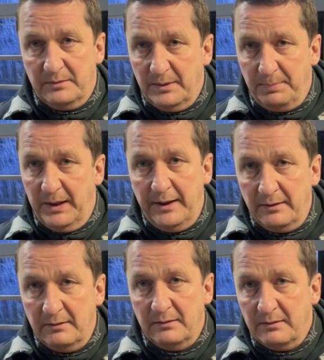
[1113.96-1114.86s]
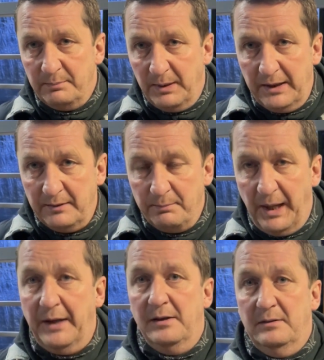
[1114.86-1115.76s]
plain
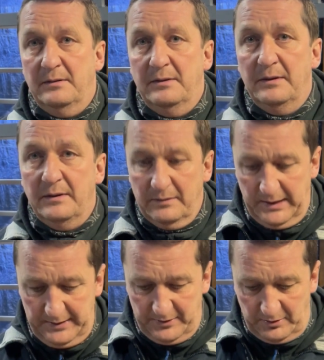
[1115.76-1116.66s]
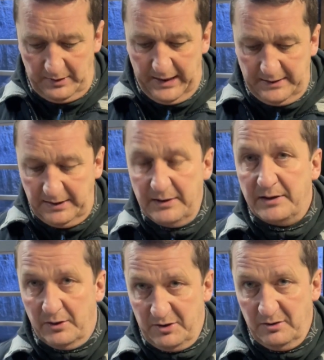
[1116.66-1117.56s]
panel. Right? So
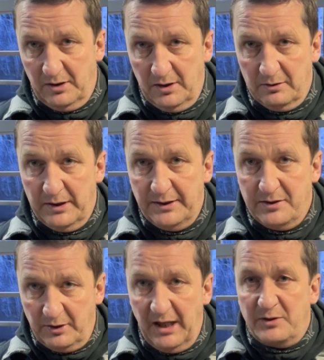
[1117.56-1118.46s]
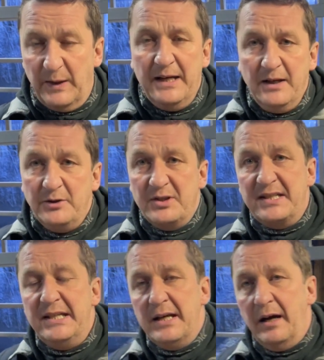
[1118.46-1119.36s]
$18,000 already. So that's why you
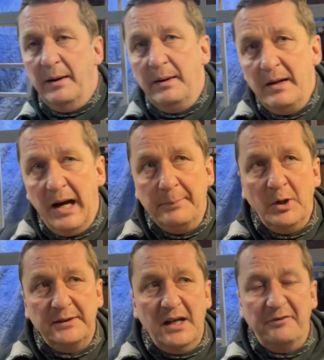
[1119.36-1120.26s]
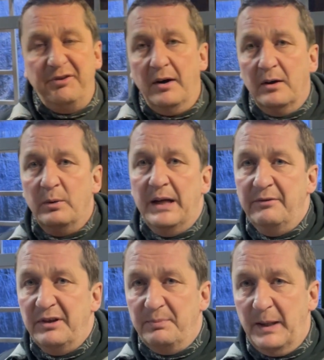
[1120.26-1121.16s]
see I'm not that far away
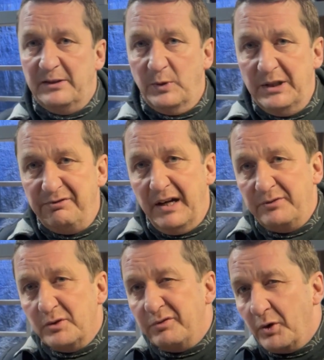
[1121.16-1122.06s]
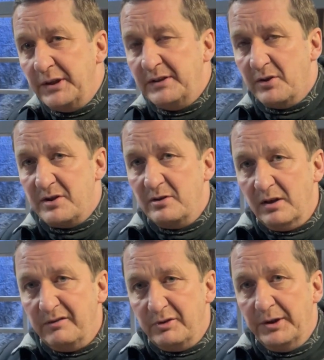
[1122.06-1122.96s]
with my $25,000 to
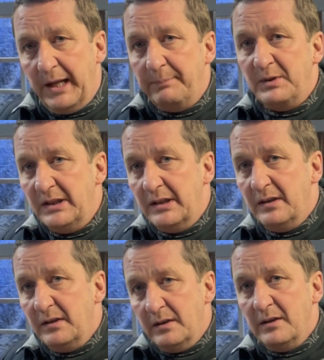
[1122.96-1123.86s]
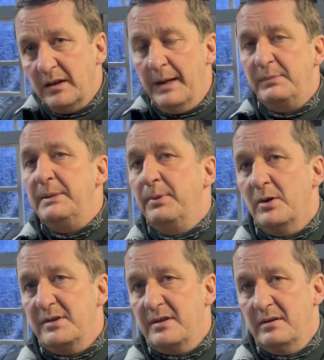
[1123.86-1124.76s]
$40,000 for an empty
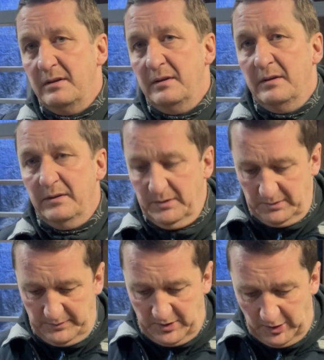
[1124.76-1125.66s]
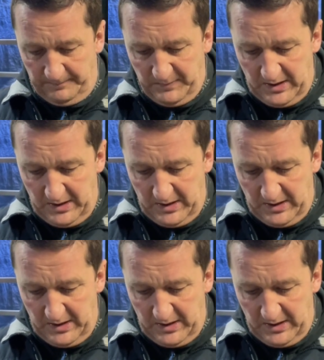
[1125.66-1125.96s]
box. You know. So